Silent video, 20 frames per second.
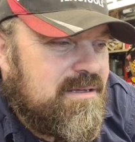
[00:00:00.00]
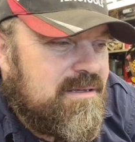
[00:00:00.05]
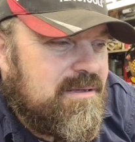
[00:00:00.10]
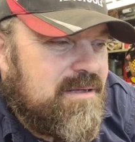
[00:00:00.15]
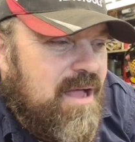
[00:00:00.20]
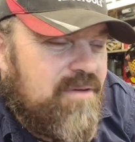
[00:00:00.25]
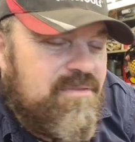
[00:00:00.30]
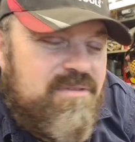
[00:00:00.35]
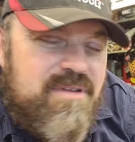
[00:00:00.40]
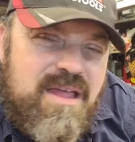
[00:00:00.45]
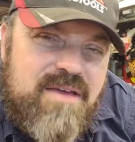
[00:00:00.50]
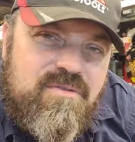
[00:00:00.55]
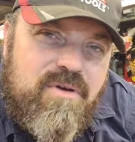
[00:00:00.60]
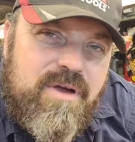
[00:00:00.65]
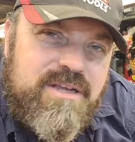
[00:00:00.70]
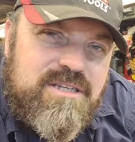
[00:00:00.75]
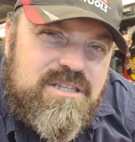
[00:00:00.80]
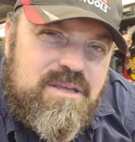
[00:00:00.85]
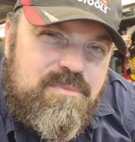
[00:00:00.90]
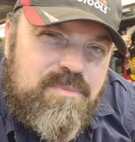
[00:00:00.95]
I've never
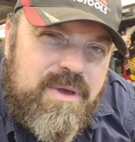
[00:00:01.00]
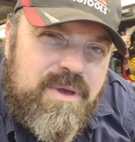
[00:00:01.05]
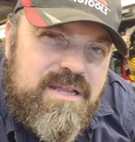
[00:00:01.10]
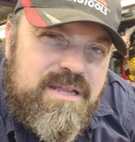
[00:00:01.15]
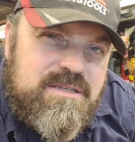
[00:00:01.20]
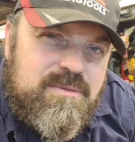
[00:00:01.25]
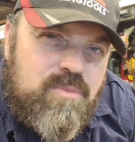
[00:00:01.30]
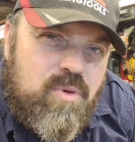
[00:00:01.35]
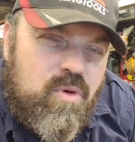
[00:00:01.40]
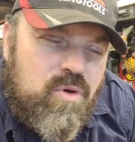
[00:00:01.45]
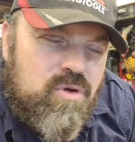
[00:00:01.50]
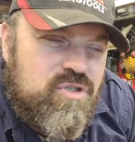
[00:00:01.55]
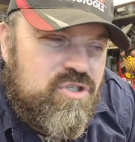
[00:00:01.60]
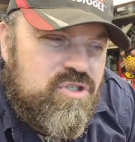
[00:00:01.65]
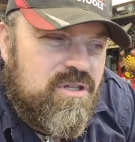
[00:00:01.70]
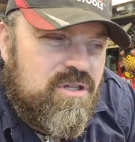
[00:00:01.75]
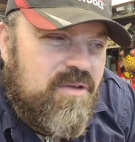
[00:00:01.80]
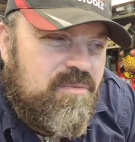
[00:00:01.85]
actually been to Portugal.